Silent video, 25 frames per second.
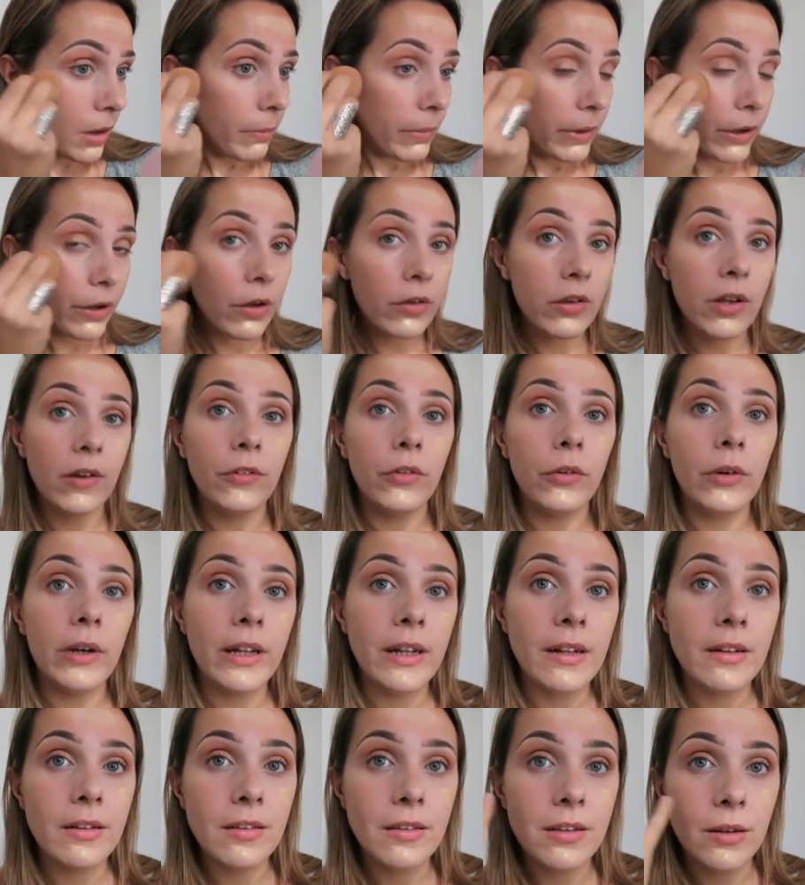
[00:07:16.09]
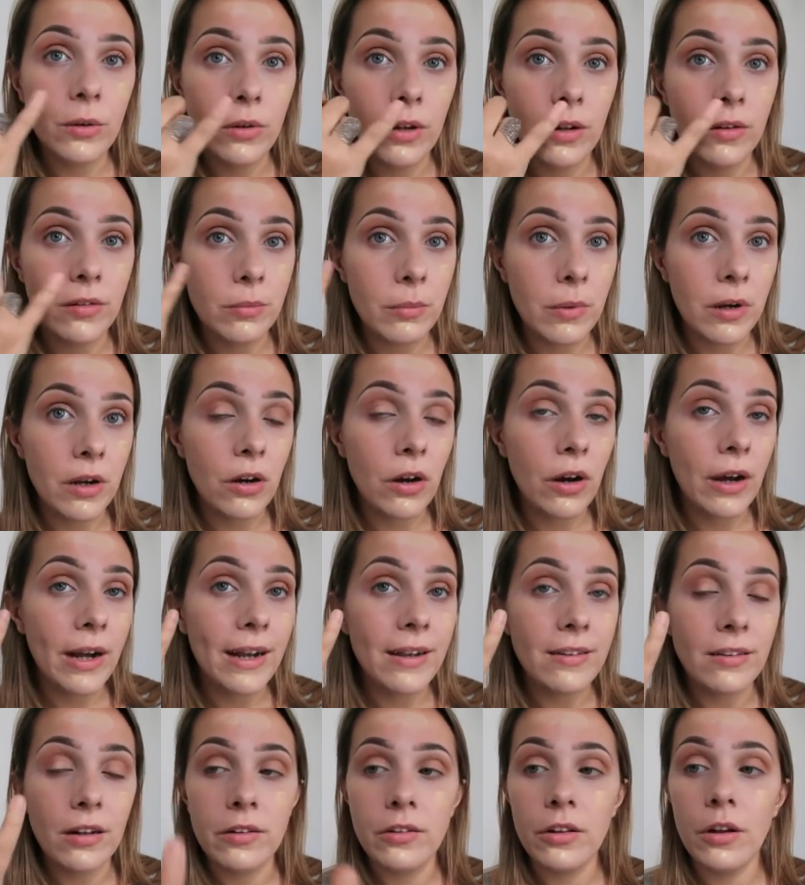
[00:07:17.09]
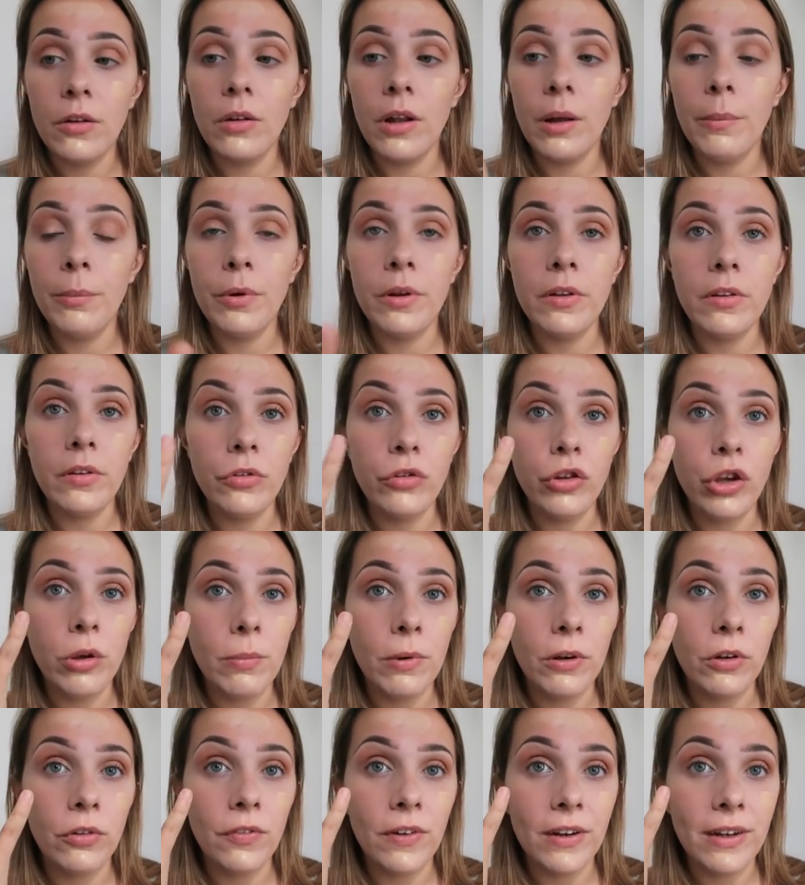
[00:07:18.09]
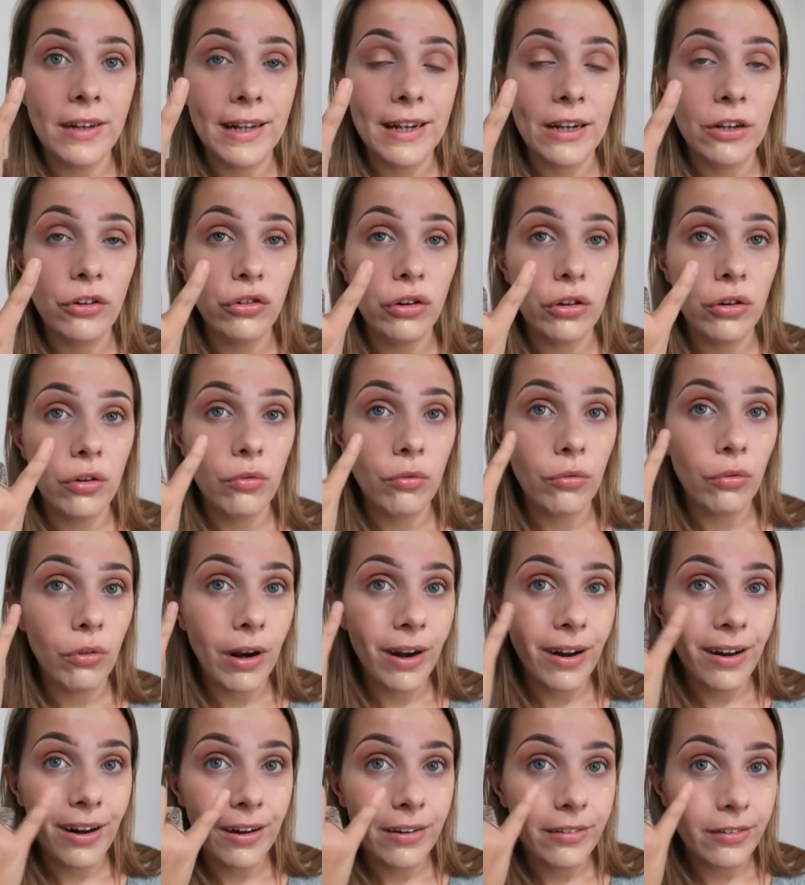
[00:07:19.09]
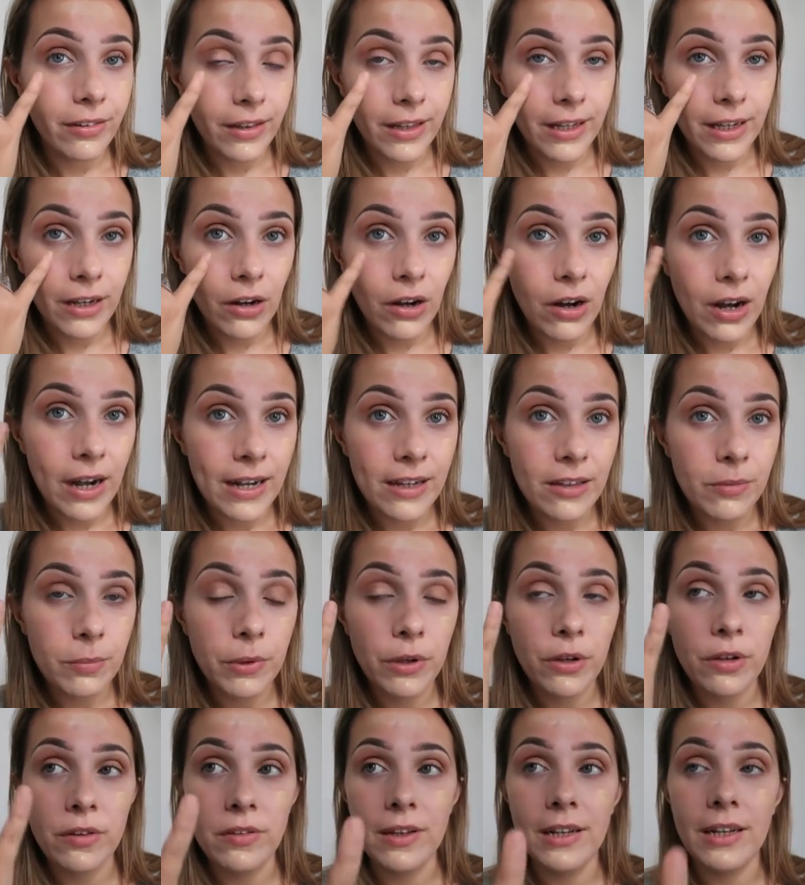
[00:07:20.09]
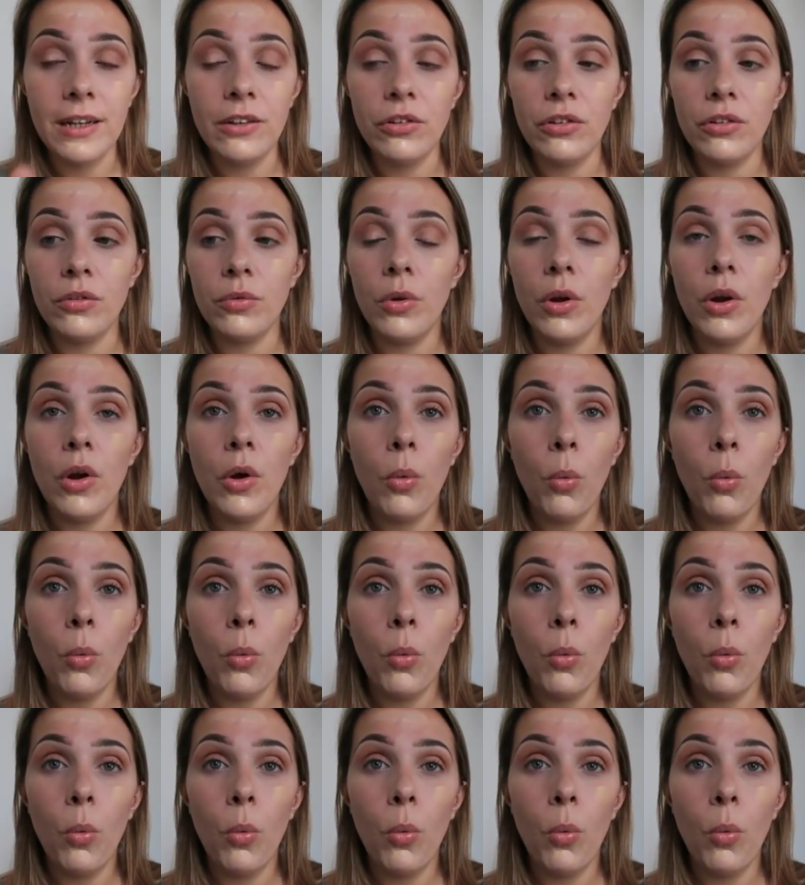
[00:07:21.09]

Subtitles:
Because I've already concealed under my eyes, I don't like putting too much foundation right under the eyes because it just